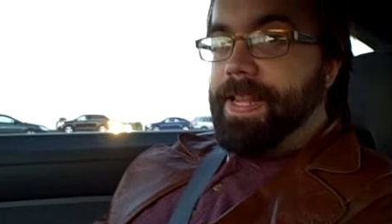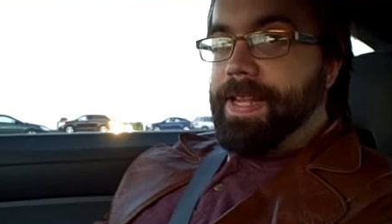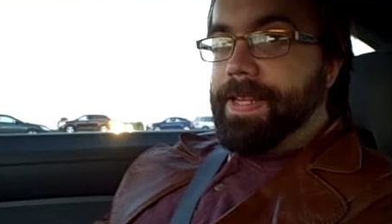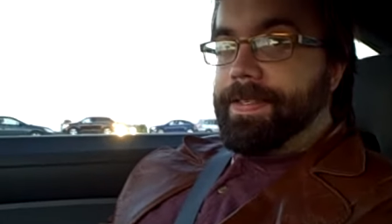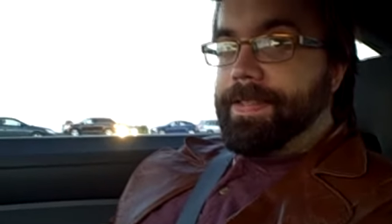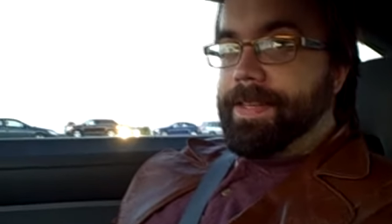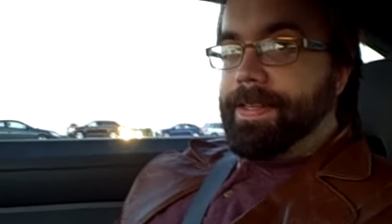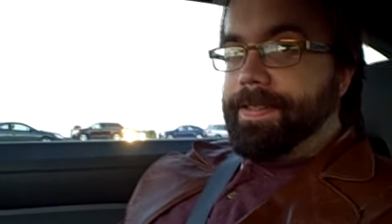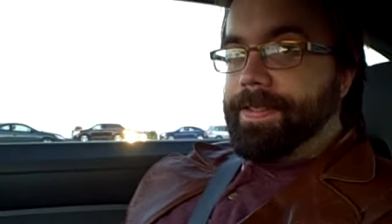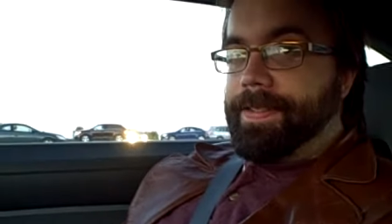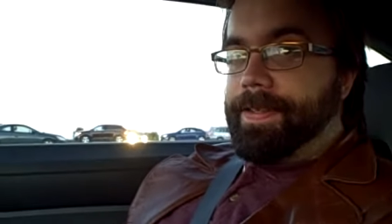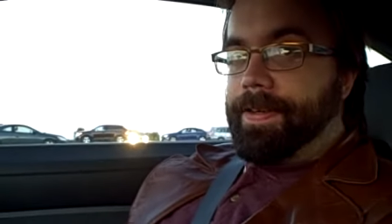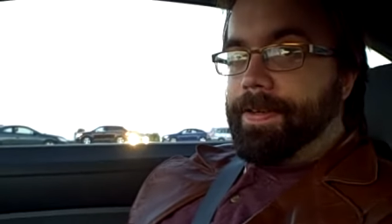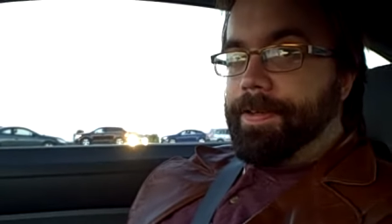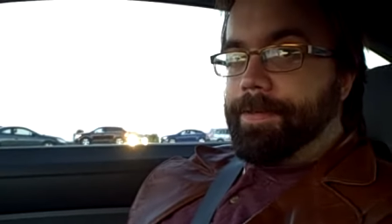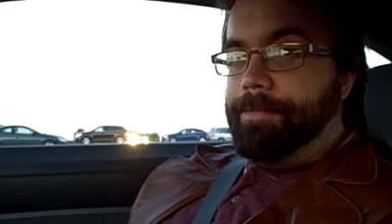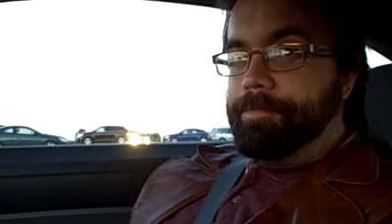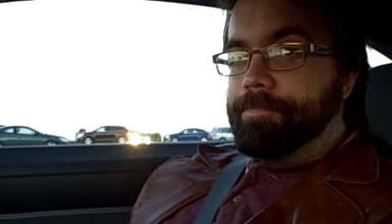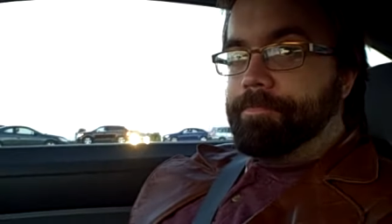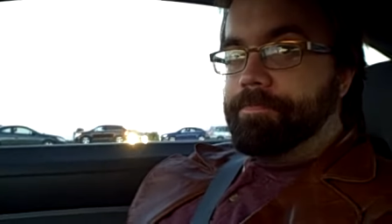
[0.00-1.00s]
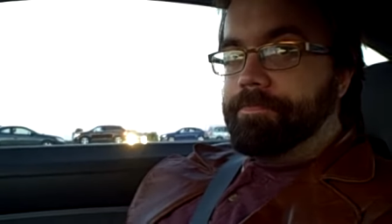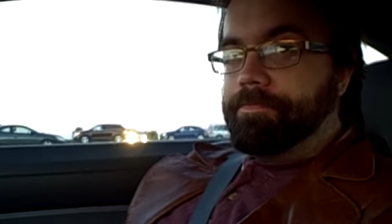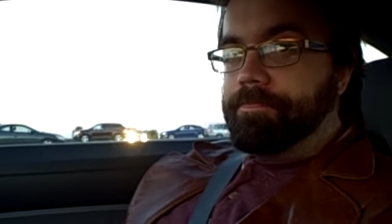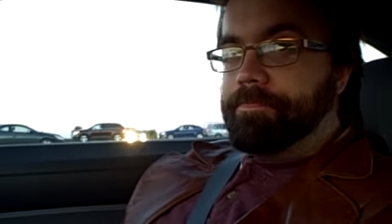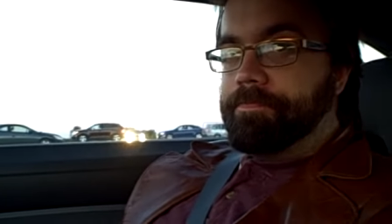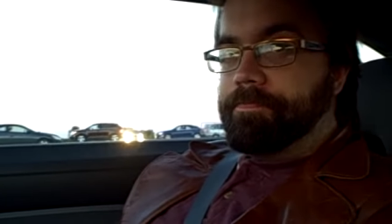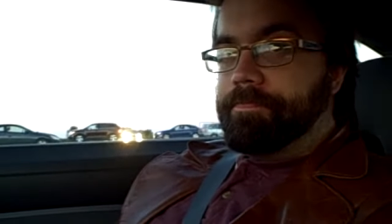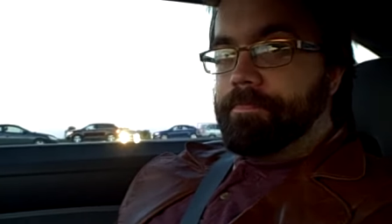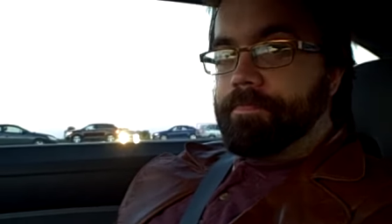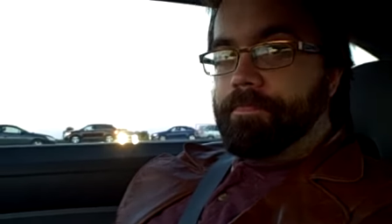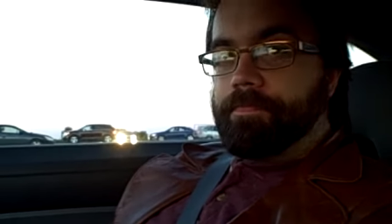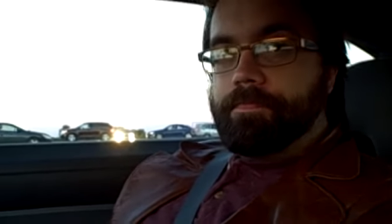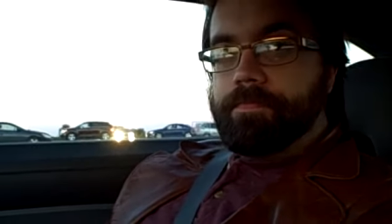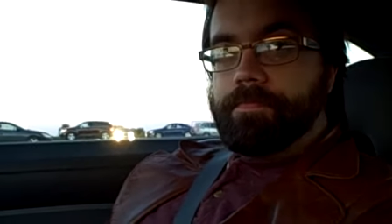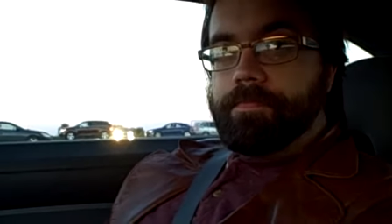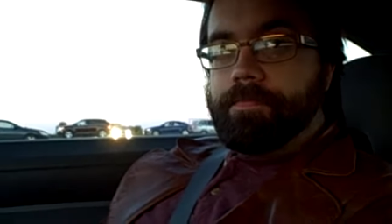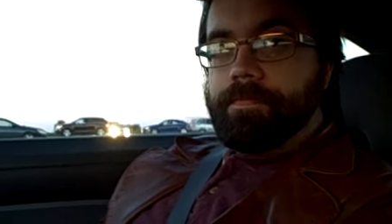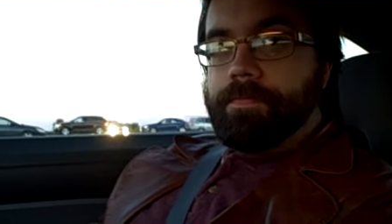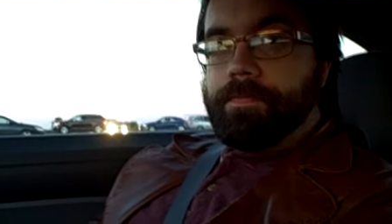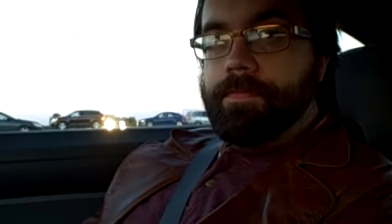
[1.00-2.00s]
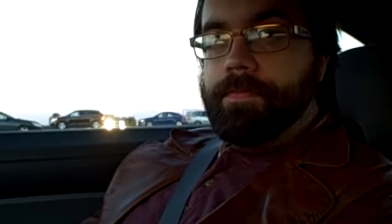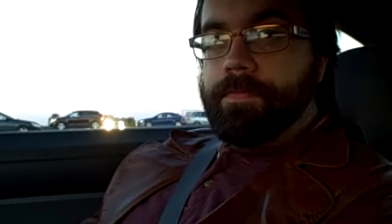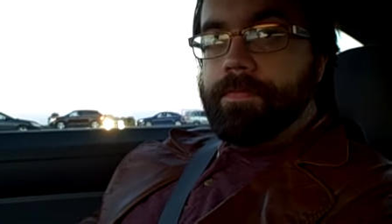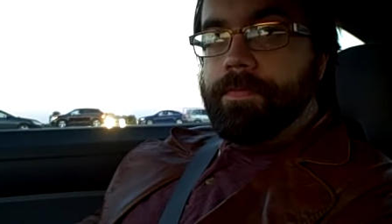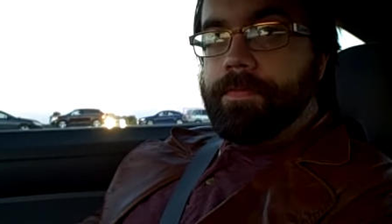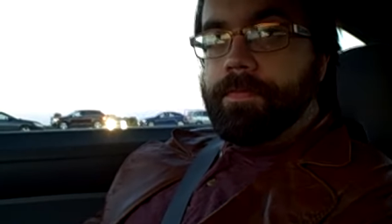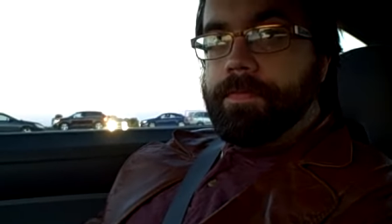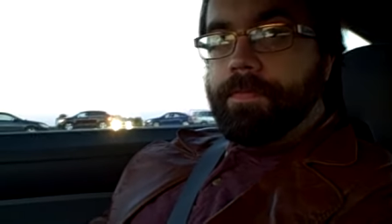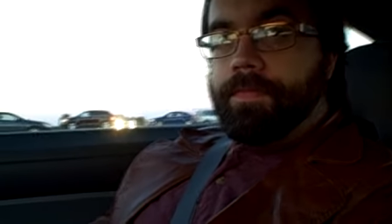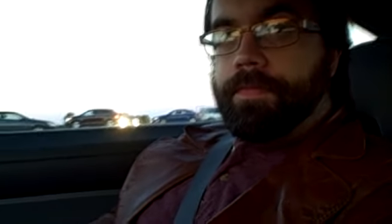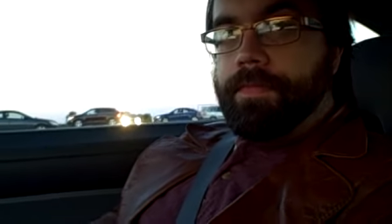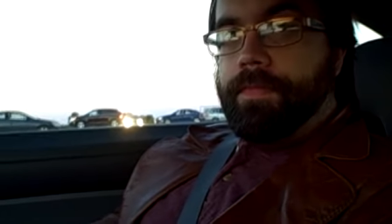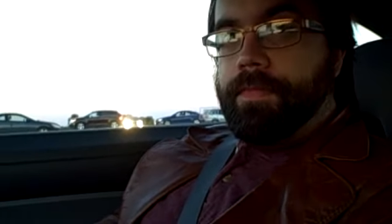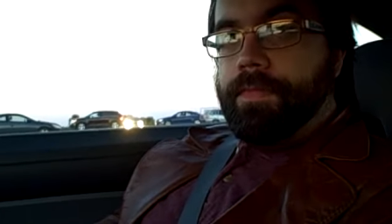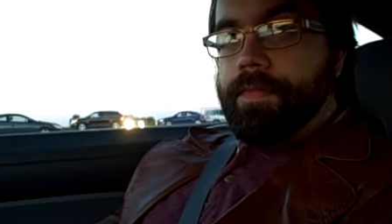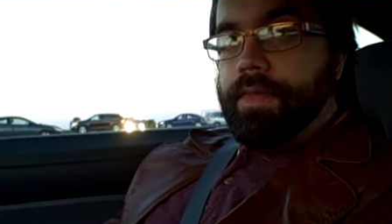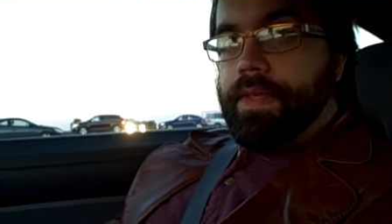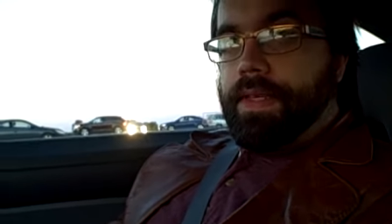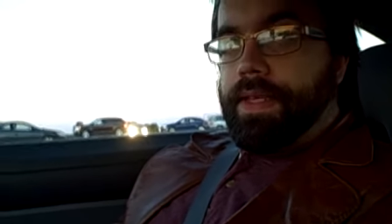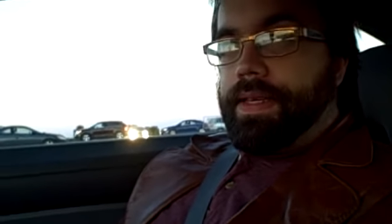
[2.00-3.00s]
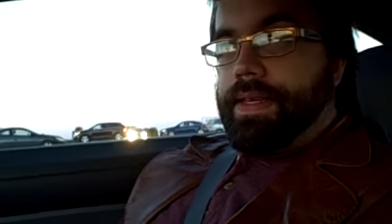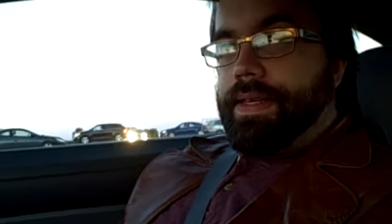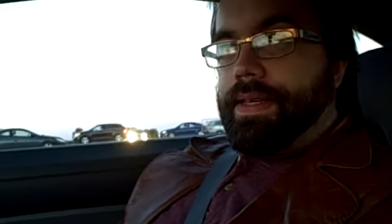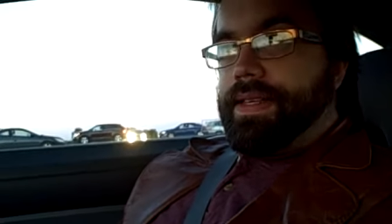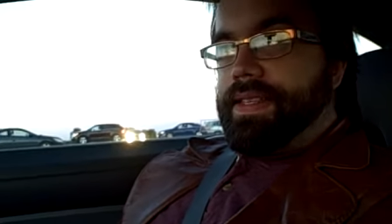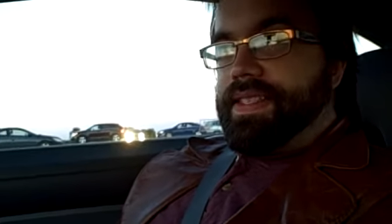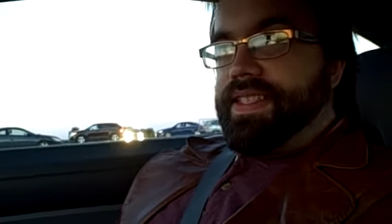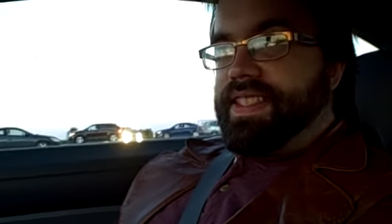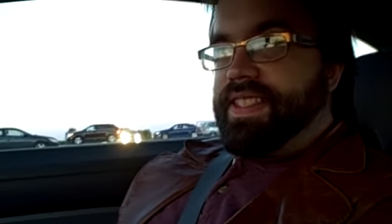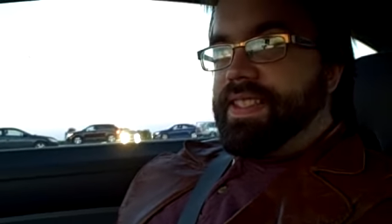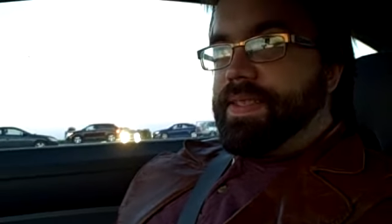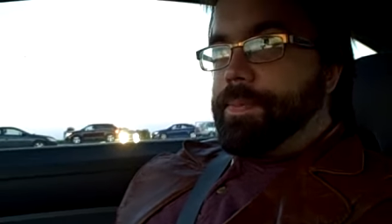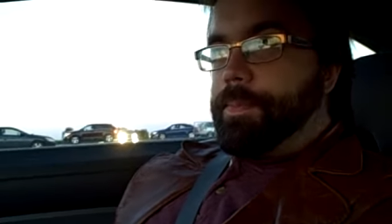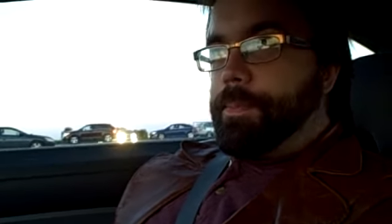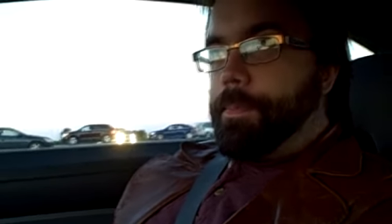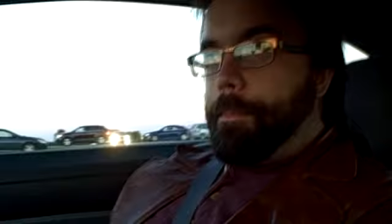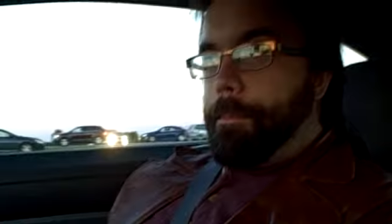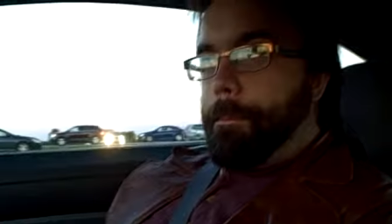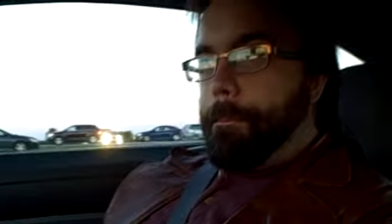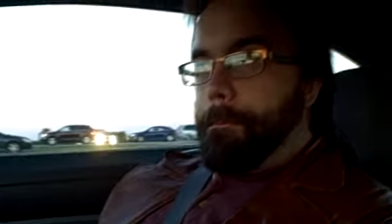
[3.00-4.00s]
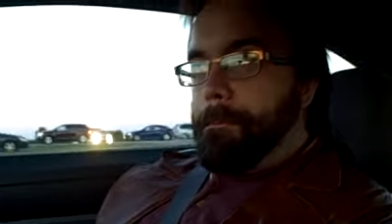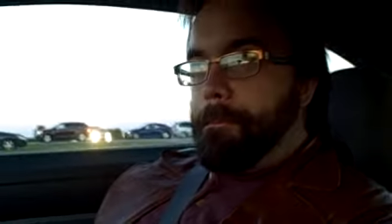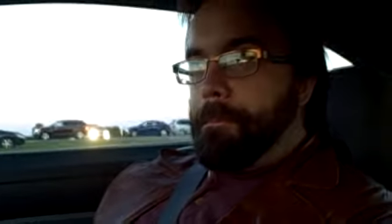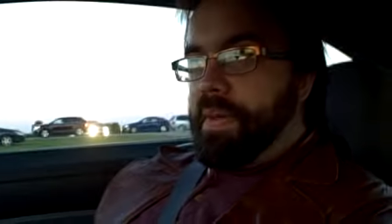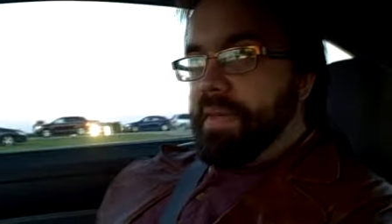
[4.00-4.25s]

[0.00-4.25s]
It is necessary. So how was your first day of festival?